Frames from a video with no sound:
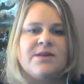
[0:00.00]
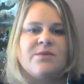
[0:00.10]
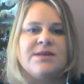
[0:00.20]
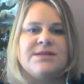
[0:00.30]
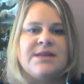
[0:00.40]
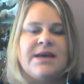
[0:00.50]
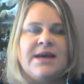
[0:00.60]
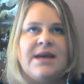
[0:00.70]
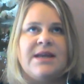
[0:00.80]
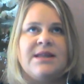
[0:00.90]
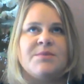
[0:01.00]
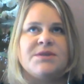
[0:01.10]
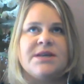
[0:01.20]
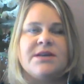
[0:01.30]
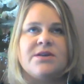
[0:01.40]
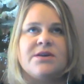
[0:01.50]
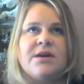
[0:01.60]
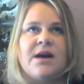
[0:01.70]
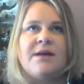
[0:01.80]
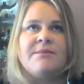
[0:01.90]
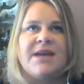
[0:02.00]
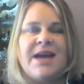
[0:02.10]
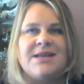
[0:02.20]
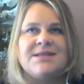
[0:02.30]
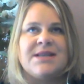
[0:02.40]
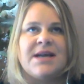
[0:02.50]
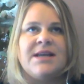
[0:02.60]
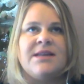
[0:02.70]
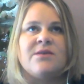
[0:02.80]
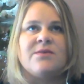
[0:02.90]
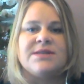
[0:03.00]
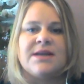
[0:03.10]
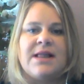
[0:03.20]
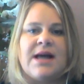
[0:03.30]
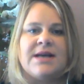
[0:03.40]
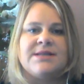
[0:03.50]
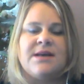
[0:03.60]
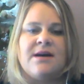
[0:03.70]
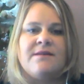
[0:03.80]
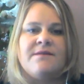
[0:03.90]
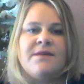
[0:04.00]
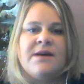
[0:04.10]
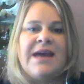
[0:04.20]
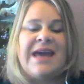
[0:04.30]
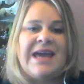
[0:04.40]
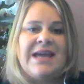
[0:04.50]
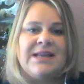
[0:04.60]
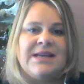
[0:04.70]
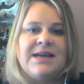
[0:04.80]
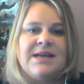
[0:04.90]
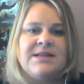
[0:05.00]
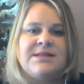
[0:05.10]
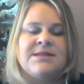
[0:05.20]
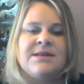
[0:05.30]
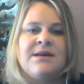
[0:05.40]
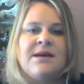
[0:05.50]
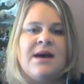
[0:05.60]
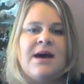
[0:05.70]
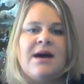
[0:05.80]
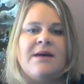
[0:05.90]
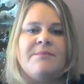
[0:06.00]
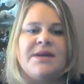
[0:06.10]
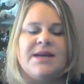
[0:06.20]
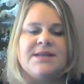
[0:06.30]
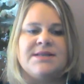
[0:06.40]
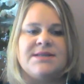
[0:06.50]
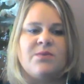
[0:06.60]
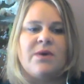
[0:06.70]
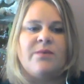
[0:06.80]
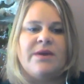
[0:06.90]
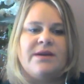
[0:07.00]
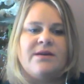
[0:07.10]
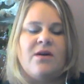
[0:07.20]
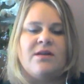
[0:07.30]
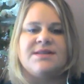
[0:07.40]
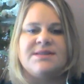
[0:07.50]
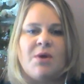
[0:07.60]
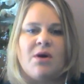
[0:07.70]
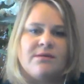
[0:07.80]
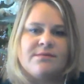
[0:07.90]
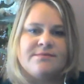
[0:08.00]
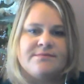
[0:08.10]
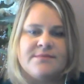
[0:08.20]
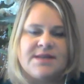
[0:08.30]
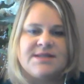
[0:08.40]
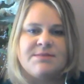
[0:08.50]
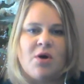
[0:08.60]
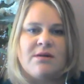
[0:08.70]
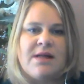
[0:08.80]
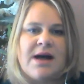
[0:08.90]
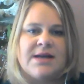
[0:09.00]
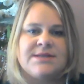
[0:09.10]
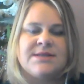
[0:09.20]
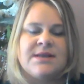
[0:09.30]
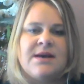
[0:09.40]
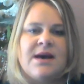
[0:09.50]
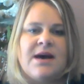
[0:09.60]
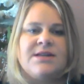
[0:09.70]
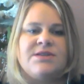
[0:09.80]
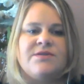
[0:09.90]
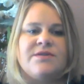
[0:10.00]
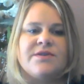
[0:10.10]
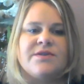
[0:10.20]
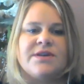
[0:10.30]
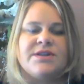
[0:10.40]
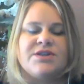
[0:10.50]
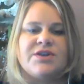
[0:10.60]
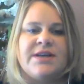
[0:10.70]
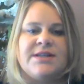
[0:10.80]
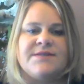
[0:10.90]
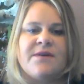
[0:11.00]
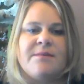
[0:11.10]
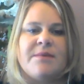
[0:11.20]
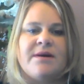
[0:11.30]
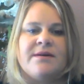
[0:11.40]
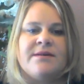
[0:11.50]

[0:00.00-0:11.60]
And there was, in the particular case study, there was a class of 8 kids because it's what we call a small class due to their constraints from